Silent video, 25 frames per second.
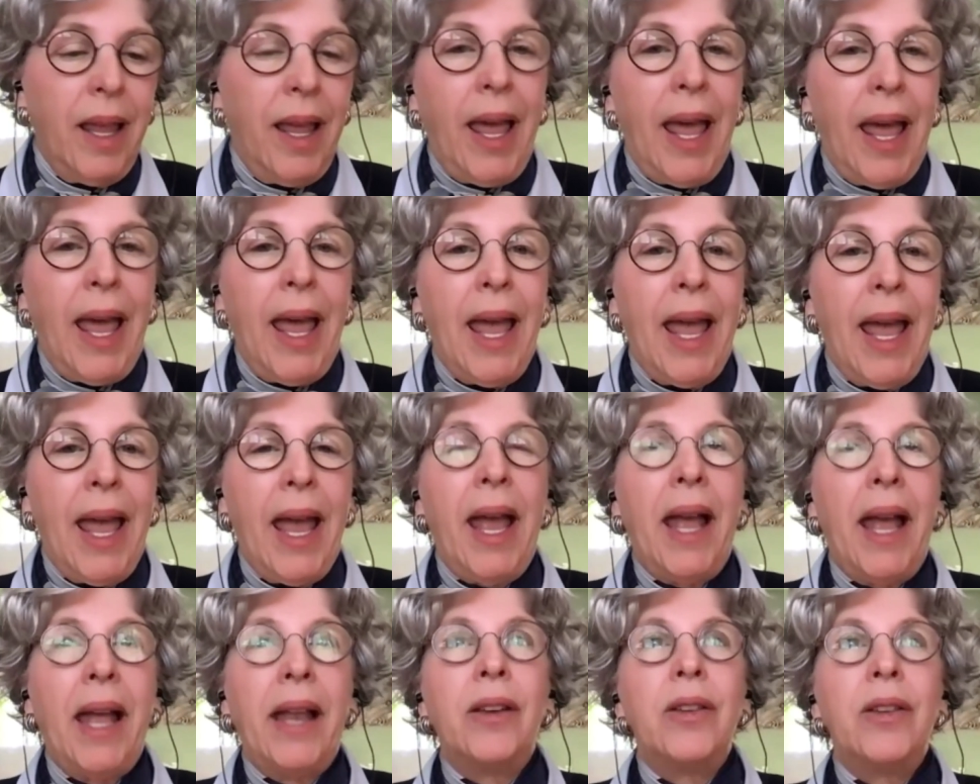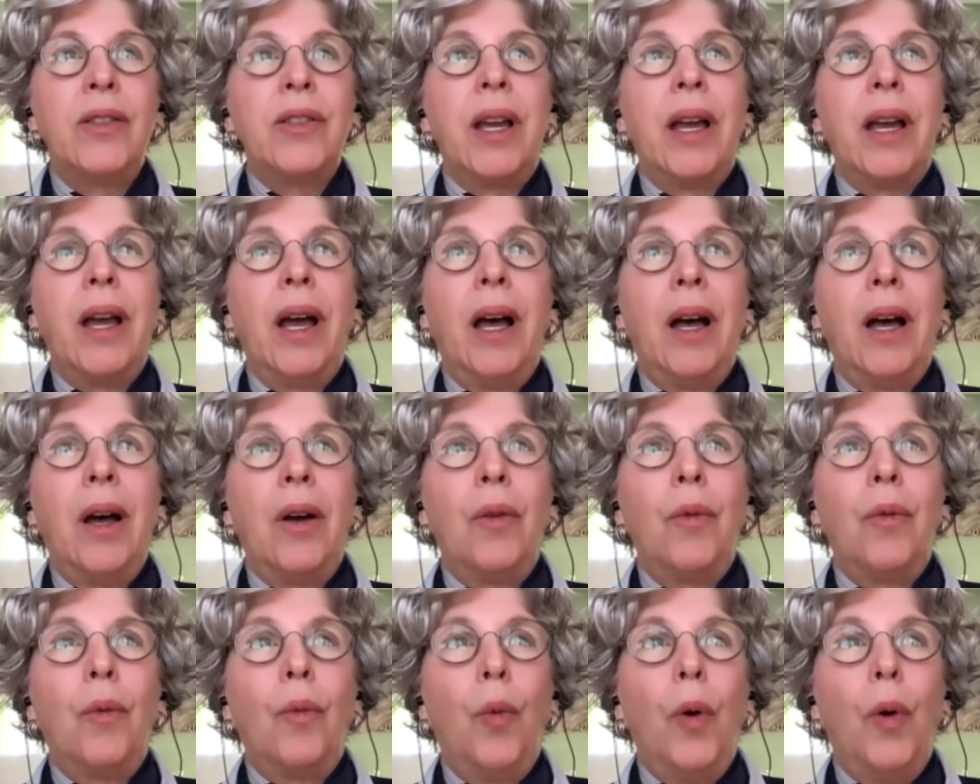and
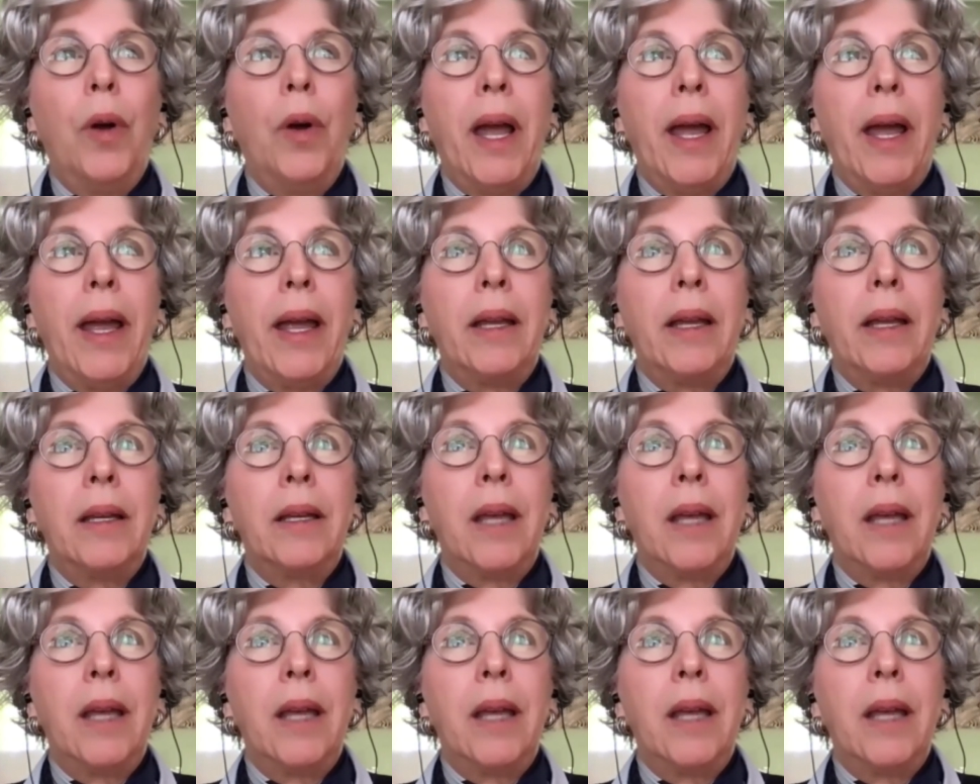when I